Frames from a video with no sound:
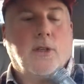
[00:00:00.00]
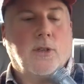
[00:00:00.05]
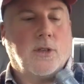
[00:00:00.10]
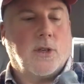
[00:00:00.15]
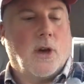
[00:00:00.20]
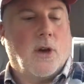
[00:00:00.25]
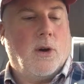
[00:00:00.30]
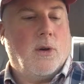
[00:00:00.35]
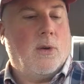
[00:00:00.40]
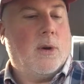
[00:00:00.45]

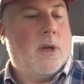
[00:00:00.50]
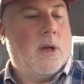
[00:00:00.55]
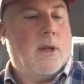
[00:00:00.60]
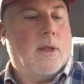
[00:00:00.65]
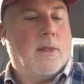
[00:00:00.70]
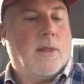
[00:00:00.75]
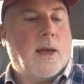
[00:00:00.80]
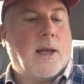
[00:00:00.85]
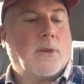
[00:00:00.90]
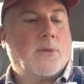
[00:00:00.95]
So
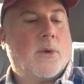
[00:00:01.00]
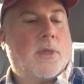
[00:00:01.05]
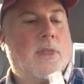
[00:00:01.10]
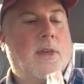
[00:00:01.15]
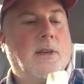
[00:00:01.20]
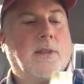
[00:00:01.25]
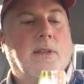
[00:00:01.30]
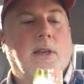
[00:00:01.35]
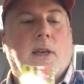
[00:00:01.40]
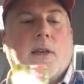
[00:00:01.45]
that's what
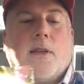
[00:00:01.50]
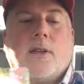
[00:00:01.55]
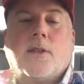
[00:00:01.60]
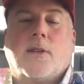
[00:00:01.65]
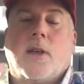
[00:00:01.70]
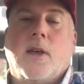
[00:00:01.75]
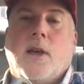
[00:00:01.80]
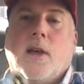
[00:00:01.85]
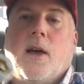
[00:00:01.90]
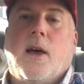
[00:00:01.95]
this
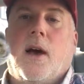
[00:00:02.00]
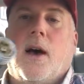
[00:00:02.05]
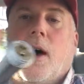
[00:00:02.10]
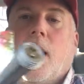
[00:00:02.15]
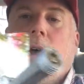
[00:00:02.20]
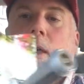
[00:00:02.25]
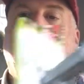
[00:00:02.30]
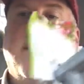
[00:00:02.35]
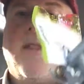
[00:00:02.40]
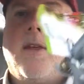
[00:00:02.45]
is.
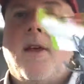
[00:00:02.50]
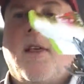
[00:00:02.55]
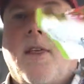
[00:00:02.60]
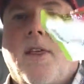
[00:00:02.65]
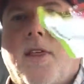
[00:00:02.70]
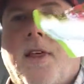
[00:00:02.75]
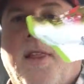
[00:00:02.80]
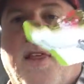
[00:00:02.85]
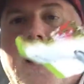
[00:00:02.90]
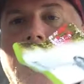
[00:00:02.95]
Uh, the
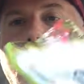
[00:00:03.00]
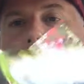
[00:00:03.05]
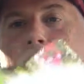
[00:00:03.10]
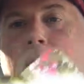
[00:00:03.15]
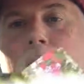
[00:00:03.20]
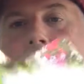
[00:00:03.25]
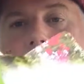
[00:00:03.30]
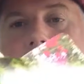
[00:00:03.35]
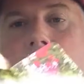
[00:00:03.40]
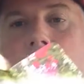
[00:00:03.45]
other thing that caught
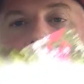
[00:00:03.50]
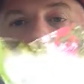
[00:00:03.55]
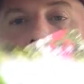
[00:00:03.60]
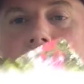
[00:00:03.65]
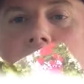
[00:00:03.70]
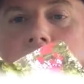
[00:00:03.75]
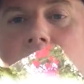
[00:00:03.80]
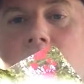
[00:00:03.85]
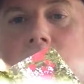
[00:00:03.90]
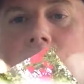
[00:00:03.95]
my
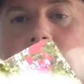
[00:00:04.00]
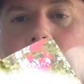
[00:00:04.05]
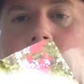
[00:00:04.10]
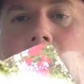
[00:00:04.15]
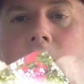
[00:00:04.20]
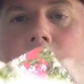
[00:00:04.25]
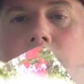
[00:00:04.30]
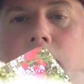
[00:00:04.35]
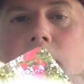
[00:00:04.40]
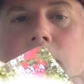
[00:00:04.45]
attention is on
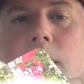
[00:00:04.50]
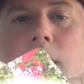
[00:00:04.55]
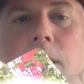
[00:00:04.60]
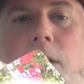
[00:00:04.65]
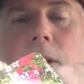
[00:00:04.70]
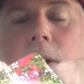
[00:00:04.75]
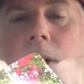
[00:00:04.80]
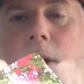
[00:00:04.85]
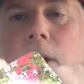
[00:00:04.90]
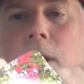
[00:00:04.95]
the end
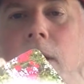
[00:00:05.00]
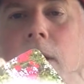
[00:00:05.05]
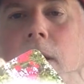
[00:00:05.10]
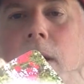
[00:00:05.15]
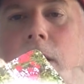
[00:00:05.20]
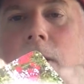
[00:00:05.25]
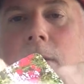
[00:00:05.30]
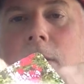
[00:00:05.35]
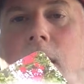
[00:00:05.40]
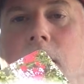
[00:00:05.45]
here,
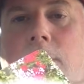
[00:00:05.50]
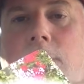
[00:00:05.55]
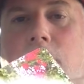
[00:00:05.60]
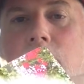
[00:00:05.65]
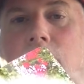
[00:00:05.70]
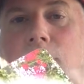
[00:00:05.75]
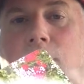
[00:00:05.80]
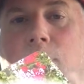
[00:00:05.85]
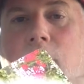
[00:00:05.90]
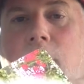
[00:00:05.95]
uh, it's
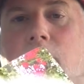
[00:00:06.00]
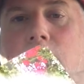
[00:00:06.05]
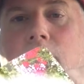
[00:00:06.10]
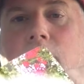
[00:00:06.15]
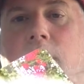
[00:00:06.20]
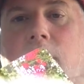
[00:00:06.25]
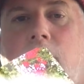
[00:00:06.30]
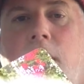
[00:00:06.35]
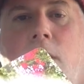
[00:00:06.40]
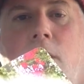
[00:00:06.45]
actually
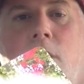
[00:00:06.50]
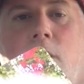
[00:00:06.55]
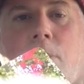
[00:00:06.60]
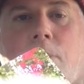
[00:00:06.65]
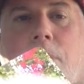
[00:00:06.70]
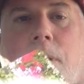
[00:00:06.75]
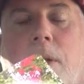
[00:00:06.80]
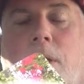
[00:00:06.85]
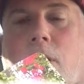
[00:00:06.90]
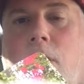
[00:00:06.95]
threaded that you
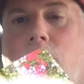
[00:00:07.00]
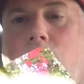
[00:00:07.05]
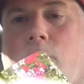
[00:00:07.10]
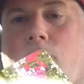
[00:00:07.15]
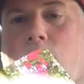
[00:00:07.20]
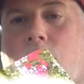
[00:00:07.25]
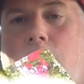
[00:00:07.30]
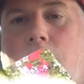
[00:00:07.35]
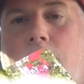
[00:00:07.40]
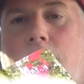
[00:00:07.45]
can put a
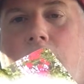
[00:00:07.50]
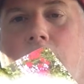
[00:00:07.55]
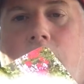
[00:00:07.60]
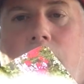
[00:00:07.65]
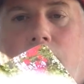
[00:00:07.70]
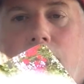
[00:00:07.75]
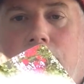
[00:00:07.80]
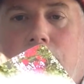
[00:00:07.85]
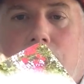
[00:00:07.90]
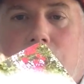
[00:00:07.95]
hose on there.